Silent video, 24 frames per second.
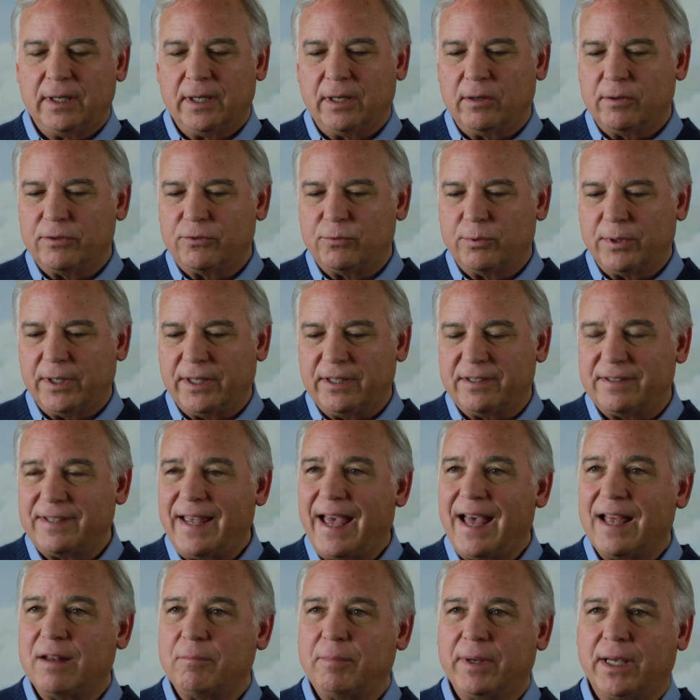You know, it's really
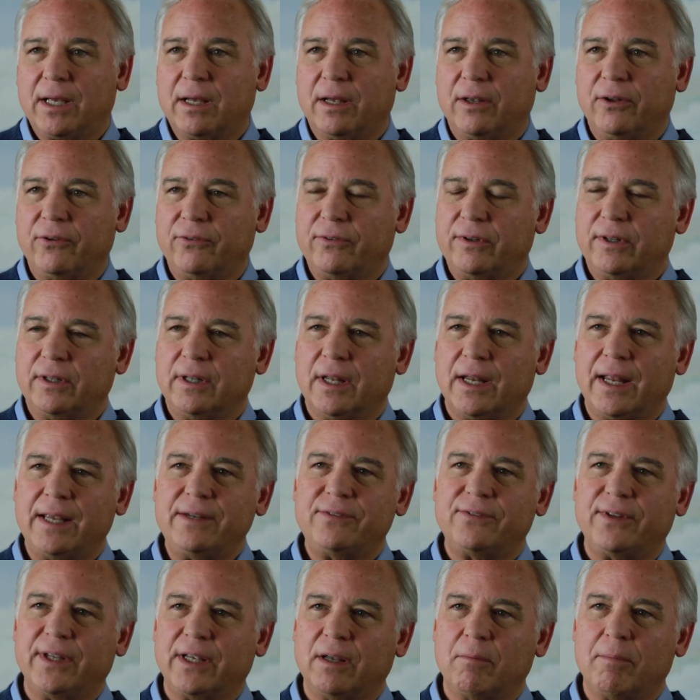sad, because the
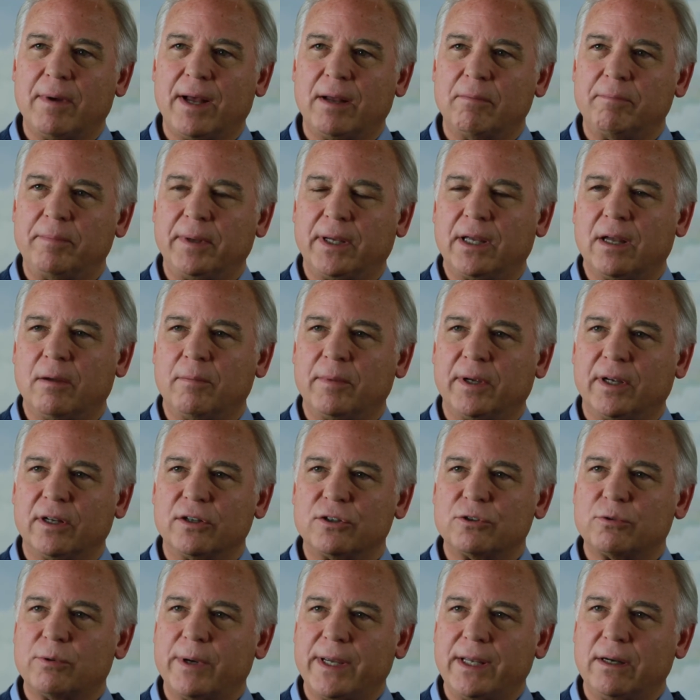nice thing about becoming
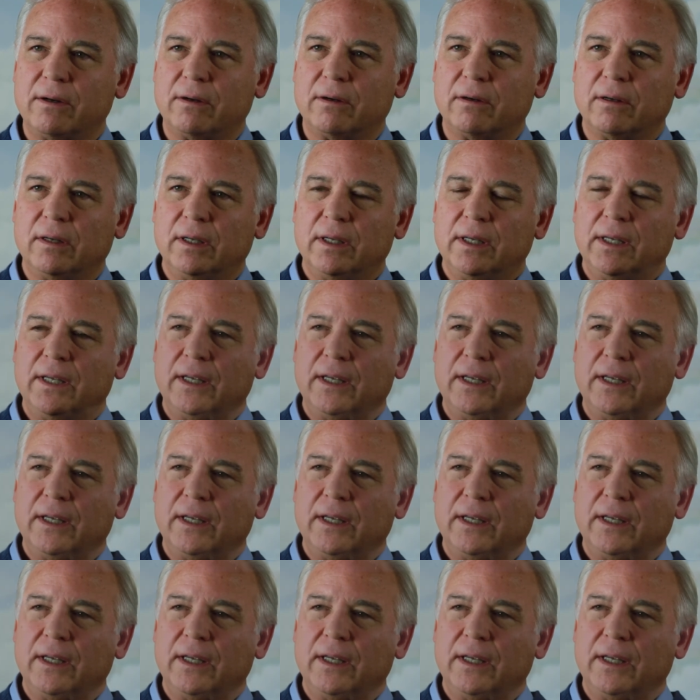a trainer